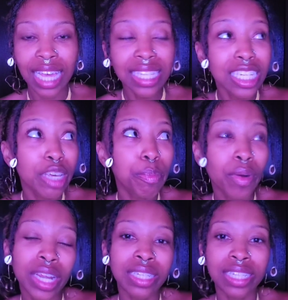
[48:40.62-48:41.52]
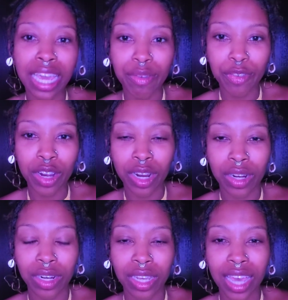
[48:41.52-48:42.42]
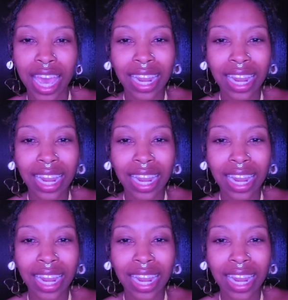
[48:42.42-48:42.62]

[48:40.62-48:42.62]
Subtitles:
That's an important date for her.